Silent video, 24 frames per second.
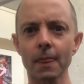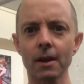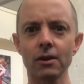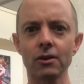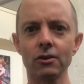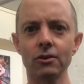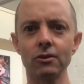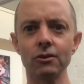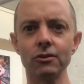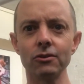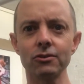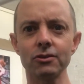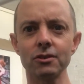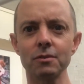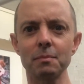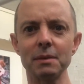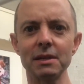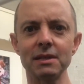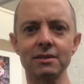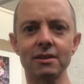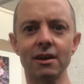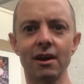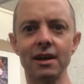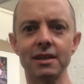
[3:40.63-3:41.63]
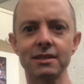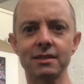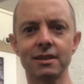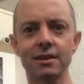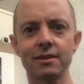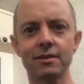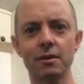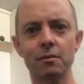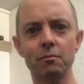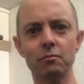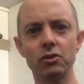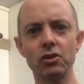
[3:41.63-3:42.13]
You should be sizing
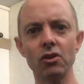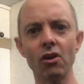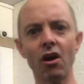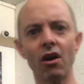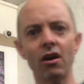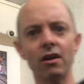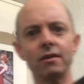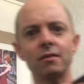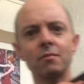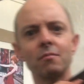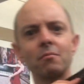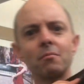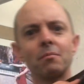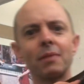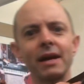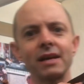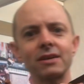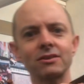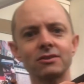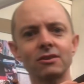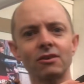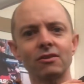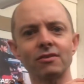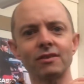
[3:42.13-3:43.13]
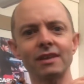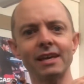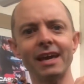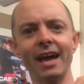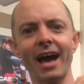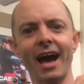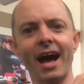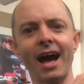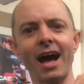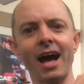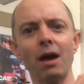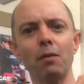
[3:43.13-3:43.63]
them not based on the
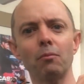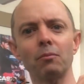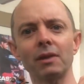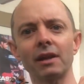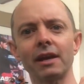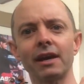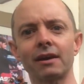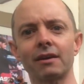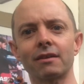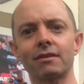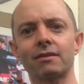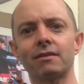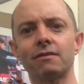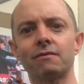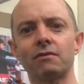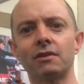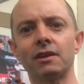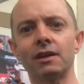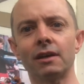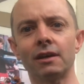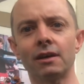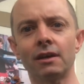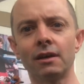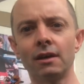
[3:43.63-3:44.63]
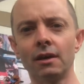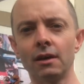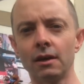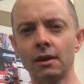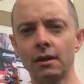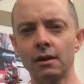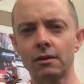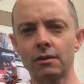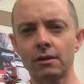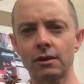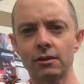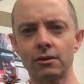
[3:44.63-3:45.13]
arm length of the
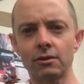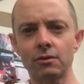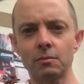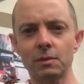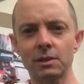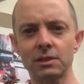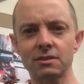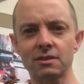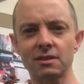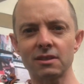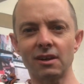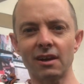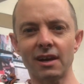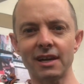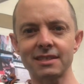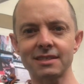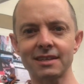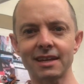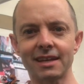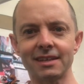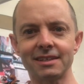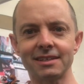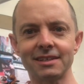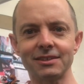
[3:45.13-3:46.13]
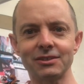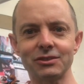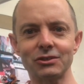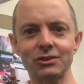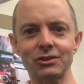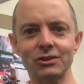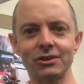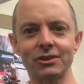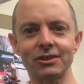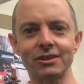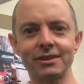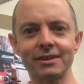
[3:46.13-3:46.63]
humans that I send in to
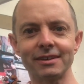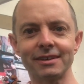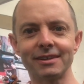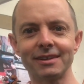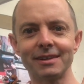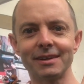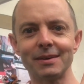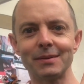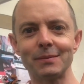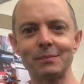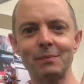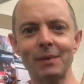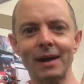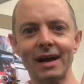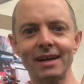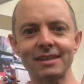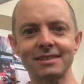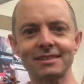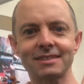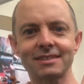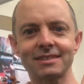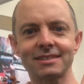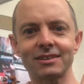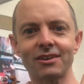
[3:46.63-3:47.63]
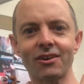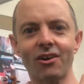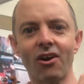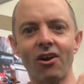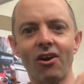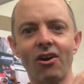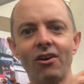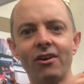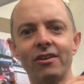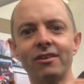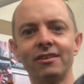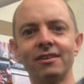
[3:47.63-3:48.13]
you, but
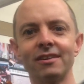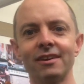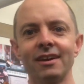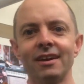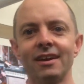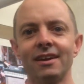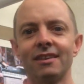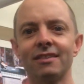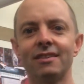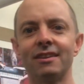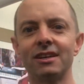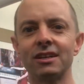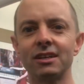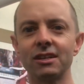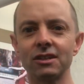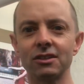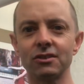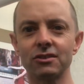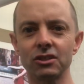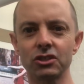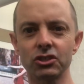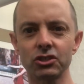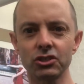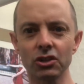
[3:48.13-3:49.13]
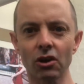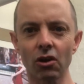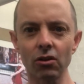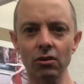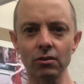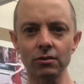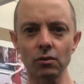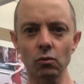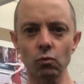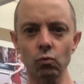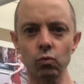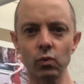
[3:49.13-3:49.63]
on the
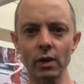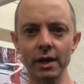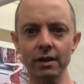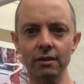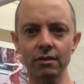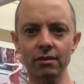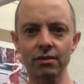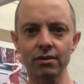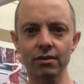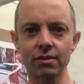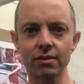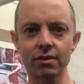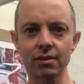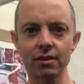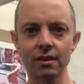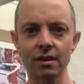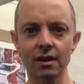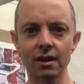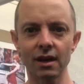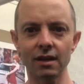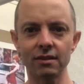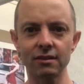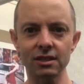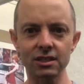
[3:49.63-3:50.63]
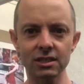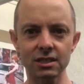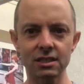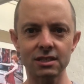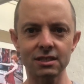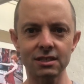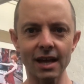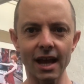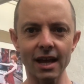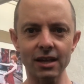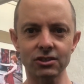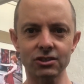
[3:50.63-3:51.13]
shoulder width and the
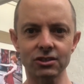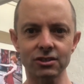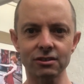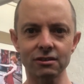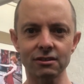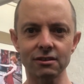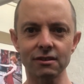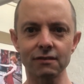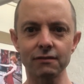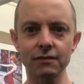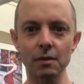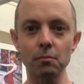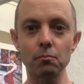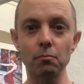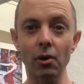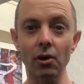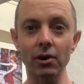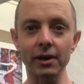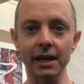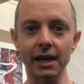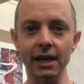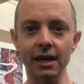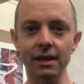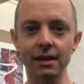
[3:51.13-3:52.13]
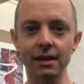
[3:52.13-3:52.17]
stature of the body,